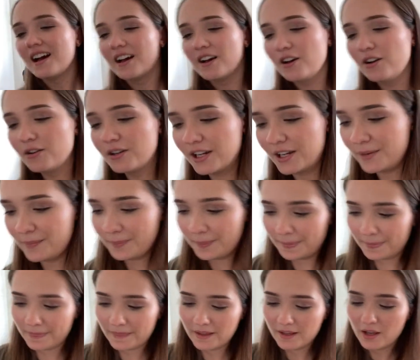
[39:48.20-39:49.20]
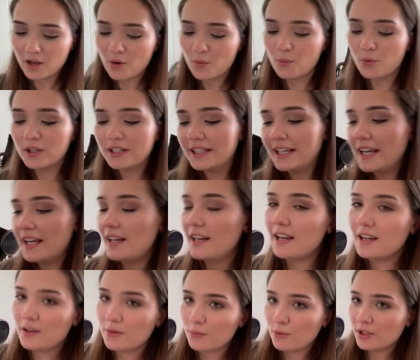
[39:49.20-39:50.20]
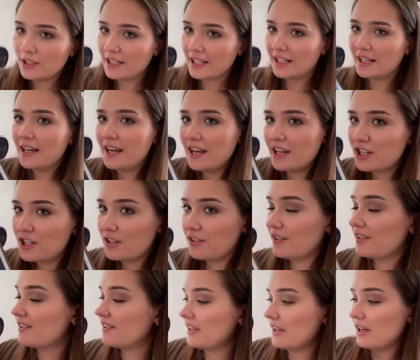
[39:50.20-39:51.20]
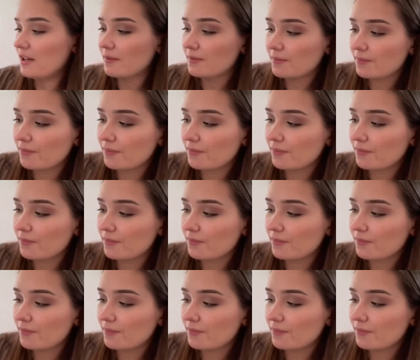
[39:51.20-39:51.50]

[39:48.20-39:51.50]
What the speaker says: Okay, what can I actually say?